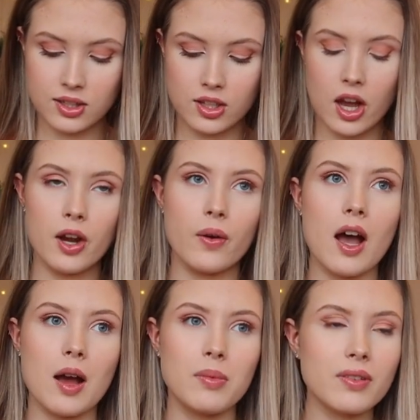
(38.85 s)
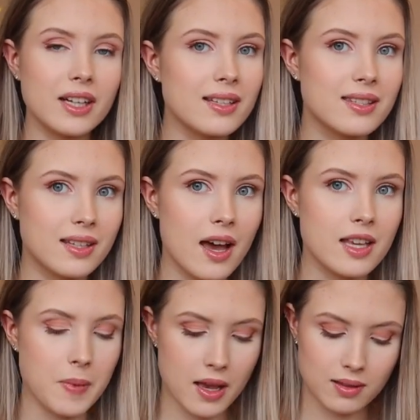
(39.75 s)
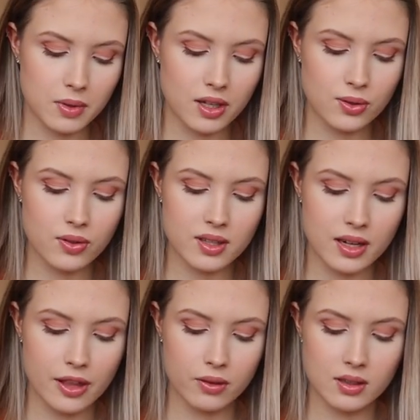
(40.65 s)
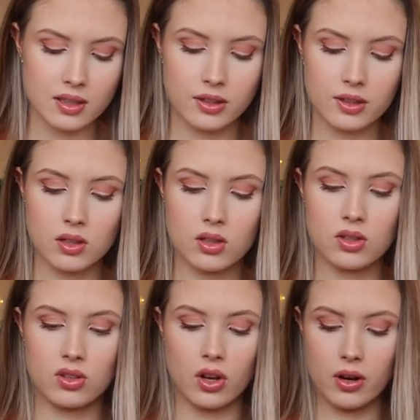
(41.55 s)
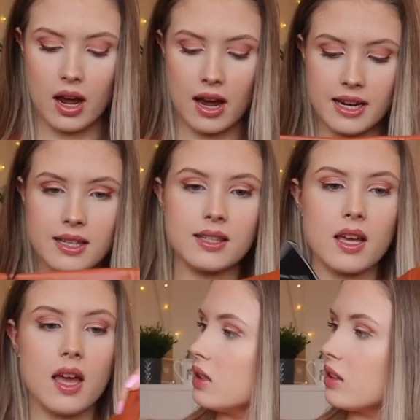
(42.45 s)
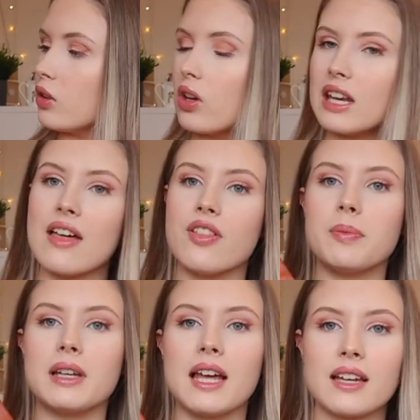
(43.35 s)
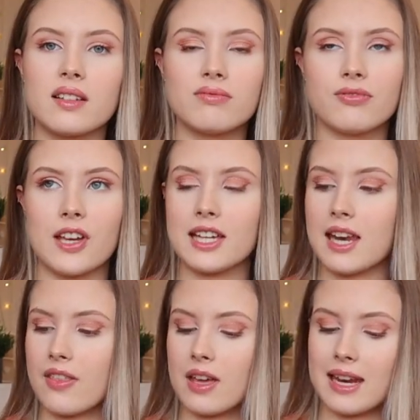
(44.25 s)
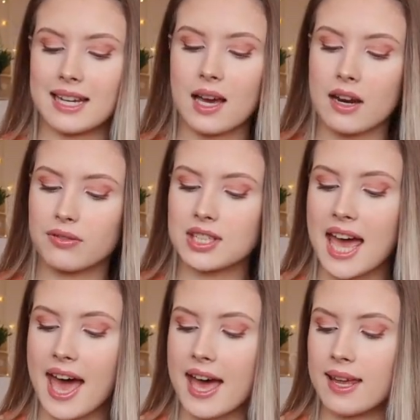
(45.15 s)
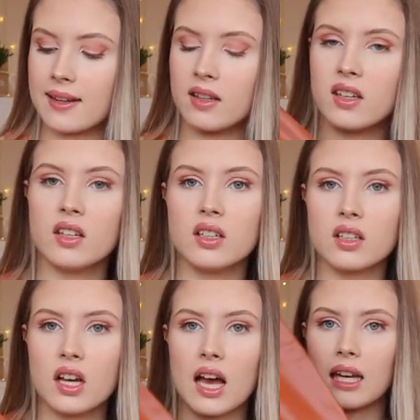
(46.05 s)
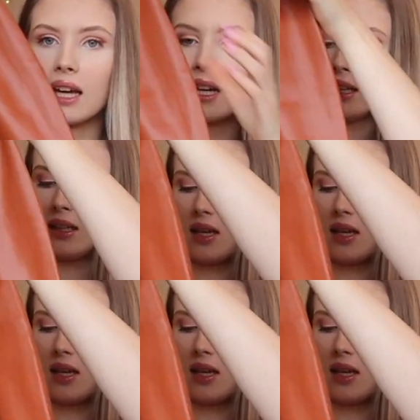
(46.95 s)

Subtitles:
So I'm not really a skirts person, but I saw this and I thought this looked so nice. Not leather, but like fake leather, like kind of tan color.